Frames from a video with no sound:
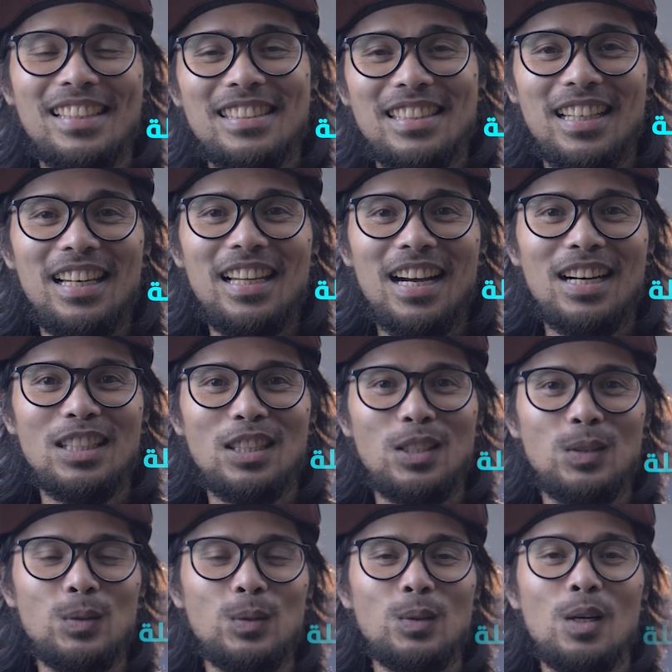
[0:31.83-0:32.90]
it's really hard
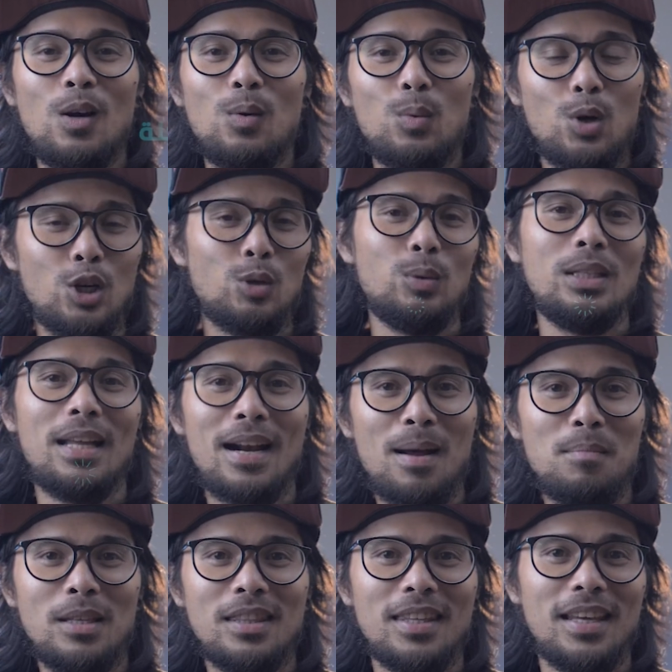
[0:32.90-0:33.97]
to work with
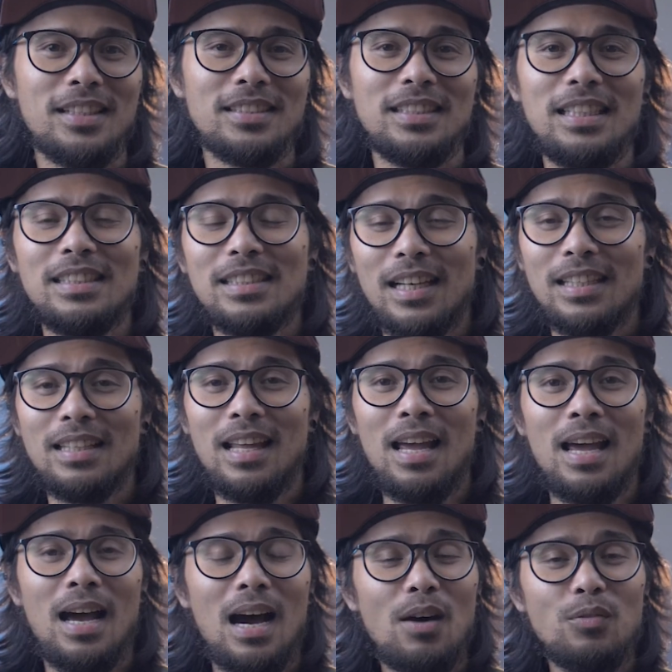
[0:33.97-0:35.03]
Arabic text inside
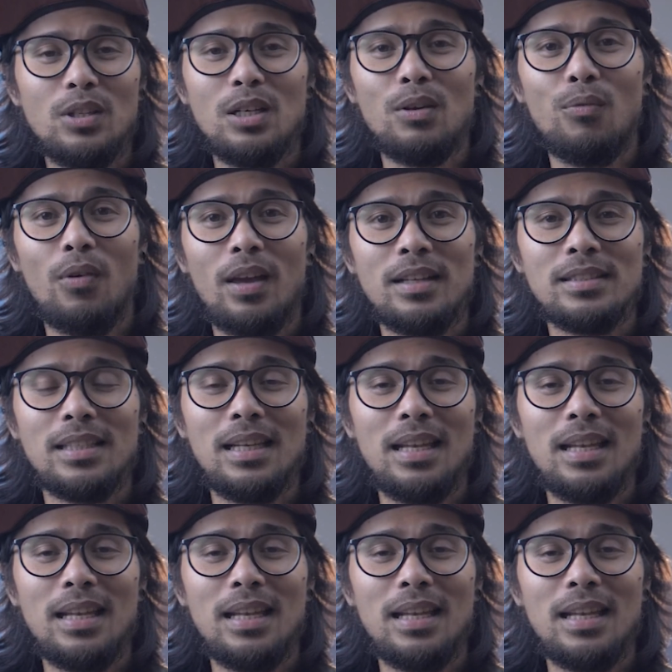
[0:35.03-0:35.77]
After Effects.